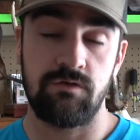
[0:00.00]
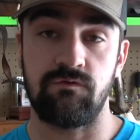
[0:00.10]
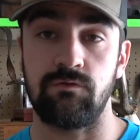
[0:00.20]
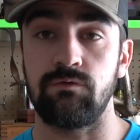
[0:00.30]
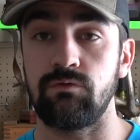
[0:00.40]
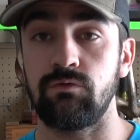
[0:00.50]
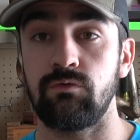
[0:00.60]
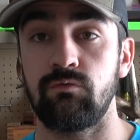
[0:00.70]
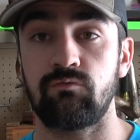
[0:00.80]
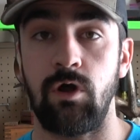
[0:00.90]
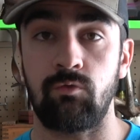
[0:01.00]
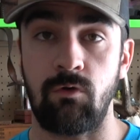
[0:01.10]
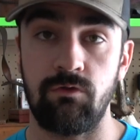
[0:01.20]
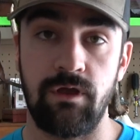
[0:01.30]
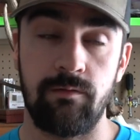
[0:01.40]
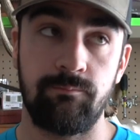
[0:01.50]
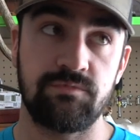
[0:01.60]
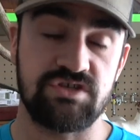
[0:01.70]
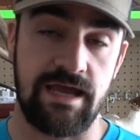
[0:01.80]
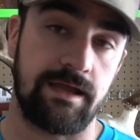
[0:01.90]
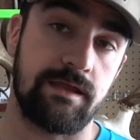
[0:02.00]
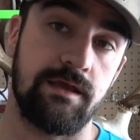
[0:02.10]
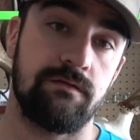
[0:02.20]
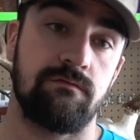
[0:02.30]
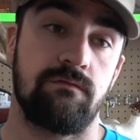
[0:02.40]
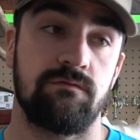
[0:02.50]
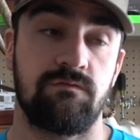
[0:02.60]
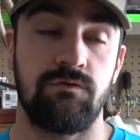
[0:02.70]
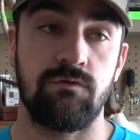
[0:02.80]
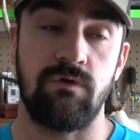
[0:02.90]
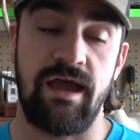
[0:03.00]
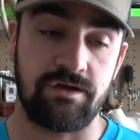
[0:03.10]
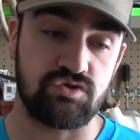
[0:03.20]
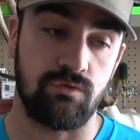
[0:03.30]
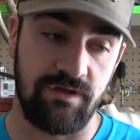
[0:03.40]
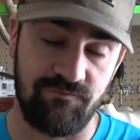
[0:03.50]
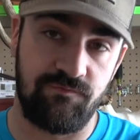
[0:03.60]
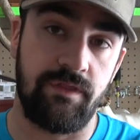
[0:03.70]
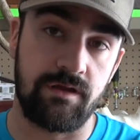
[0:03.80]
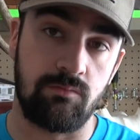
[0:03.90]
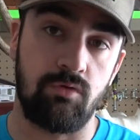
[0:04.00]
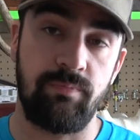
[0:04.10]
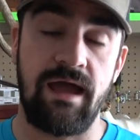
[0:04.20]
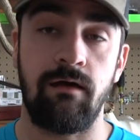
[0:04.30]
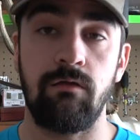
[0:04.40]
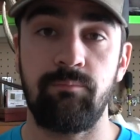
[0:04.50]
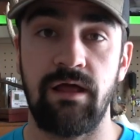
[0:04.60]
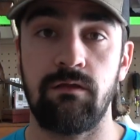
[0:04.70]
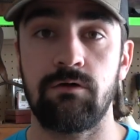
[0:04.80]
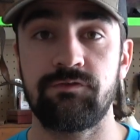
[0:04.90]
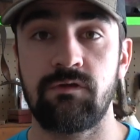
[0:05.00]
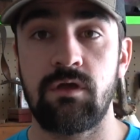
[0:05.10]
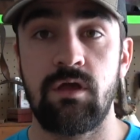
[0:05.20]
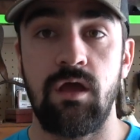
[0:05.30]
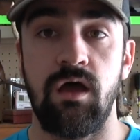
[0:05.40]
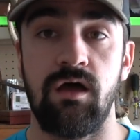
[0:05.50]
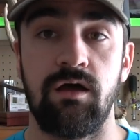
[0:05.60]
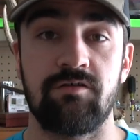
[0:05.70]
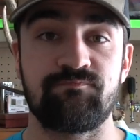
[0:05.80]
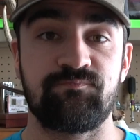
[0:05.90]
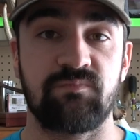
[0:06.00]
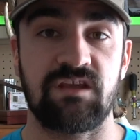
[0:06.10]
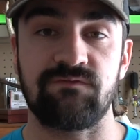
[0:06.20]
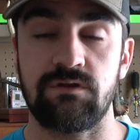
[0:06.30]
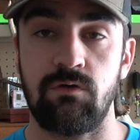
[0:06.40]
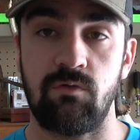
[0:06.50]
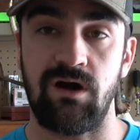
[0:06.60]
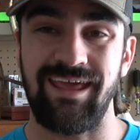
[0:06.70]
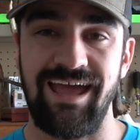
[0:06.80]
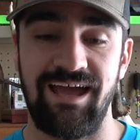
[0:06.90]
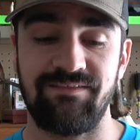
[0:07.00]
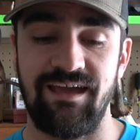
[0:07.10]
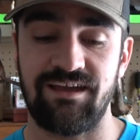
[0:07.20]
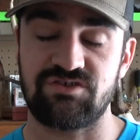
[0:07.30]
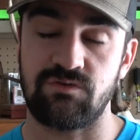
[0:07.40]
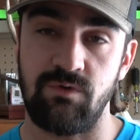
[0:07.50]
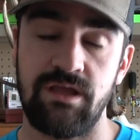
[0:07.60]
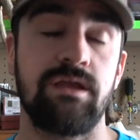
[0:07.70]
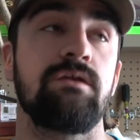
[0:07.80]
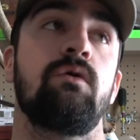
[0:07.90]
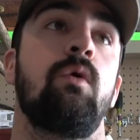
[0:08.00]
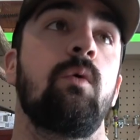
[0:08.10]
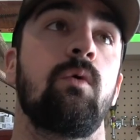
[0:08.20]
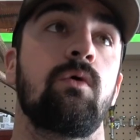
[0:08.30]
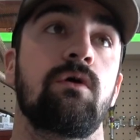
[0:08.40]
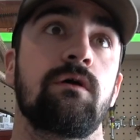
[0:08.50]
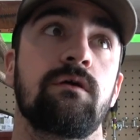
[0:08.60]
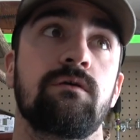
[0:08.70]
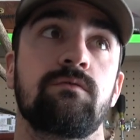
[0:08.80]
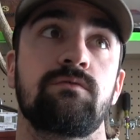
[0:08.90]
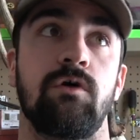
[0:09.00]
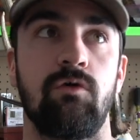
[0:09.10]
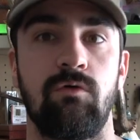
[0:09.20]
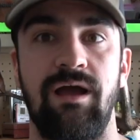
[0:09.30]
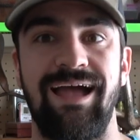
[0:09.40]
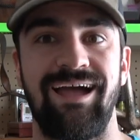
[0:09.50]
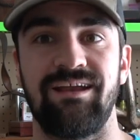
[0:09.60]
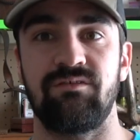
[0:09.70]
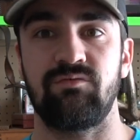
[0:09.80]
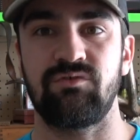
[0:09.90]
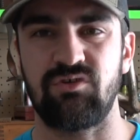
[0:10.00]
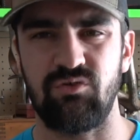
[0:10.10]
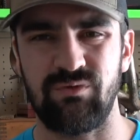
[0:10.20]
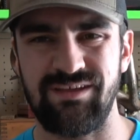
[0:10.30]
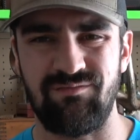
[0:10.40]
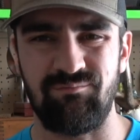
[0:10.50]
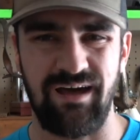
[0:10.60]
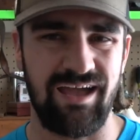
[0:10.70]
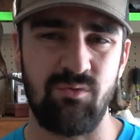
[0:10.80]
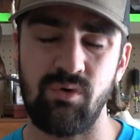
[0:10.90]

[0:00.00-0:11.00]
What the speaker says: to a rolled up jacket to actual inflatable pillows. If you don't want to add the extra weight or go even buy